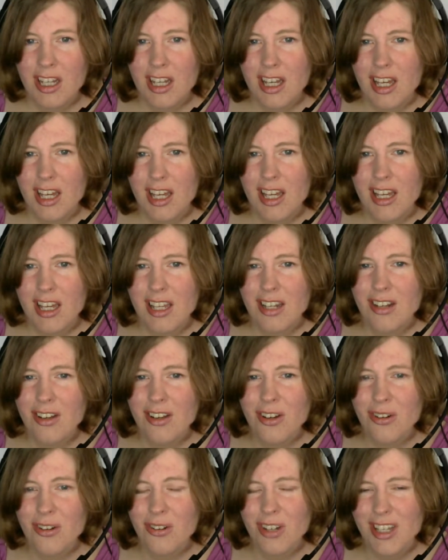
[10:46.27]
And
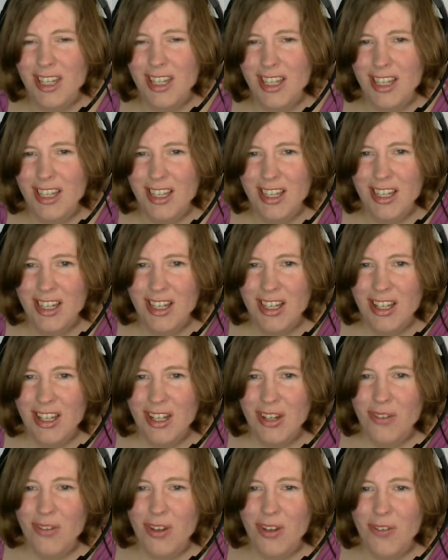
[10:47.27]
we
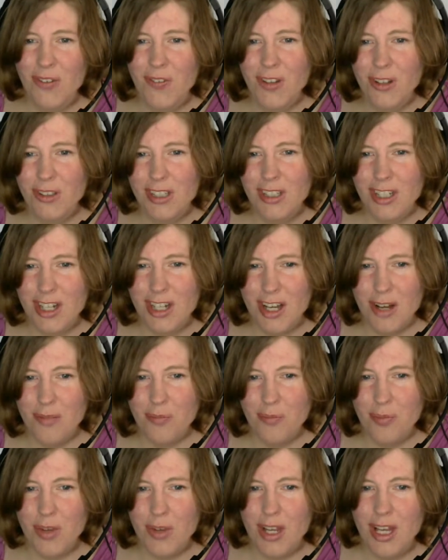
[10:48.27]
we filled it up
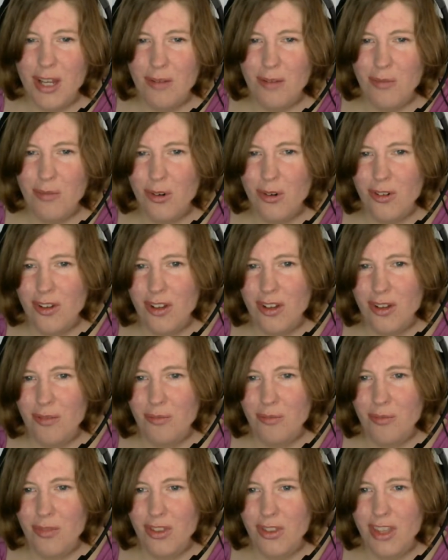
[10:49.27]
and
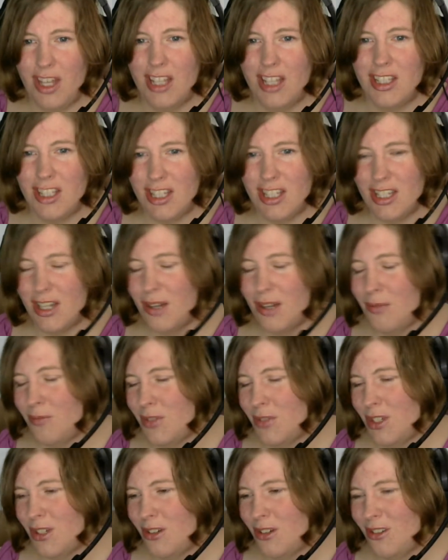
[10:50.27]
then some,
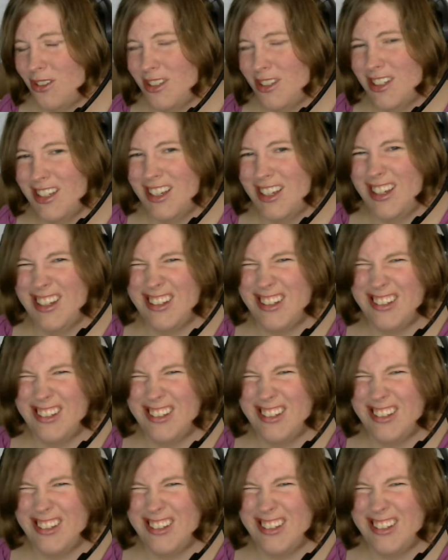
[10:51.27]
so it's like,